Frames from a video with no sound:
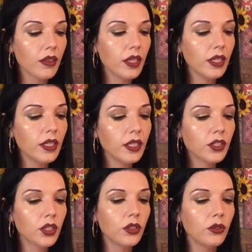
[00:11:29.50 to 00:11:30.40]
The
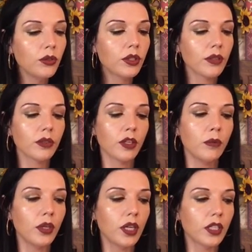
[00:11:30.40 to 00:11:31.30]
two so-so
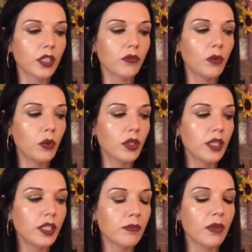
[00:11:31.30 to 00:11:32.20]
products for
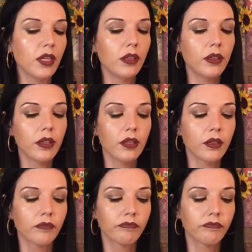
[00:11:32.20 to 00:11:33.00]
this month,